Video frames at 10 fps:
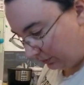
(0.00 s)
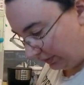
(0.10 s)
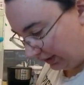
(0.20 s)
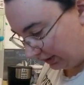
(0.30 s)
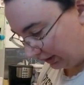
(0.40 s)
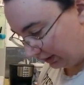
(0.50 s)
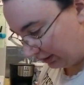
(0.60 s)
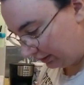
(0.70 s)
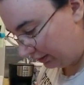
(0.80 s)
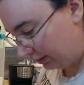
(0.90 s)
we
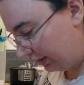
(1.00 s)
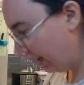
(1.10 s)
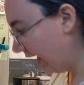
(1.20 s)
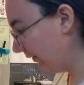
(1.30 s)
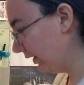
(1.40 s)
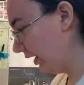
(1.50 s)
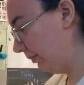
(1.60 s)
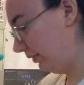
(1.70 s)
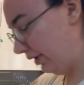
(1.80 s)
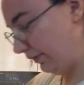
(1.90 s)
need half a
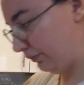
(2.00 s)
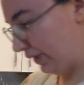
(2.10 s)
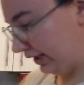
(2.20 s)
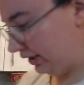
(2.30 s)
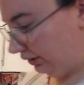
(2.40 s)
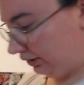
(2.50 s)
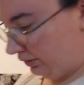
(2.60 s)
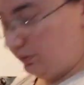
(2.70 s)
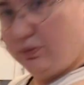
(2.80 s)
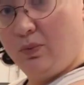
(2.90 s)
cup of regular
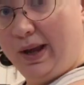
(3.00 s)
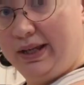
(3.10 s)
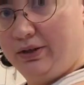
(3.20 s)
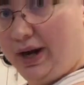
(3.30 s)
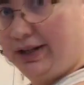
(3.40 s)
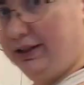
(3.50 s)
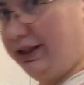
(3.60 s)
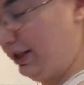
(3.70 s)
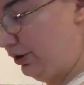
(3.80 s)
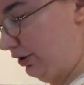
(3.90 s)
white
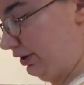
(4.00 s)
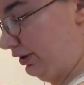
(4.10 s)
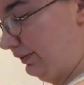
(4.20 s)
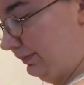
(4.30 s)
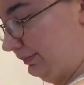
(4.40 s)
granulated sugar.